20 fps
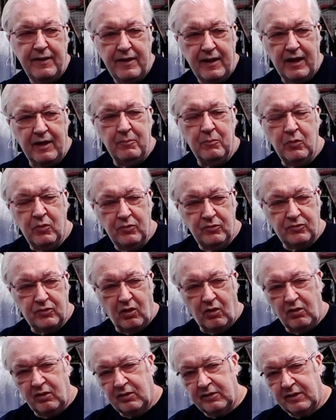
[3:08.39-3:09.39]
It moves
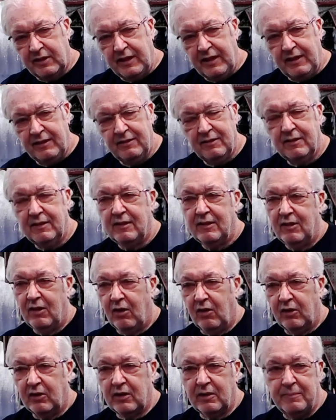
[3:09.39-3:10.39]
all
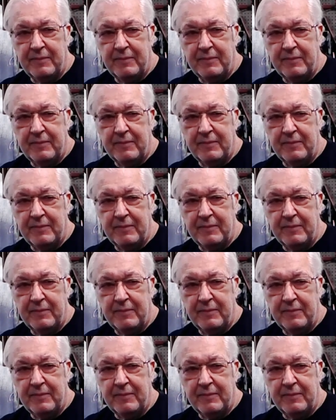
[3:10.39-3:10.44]
the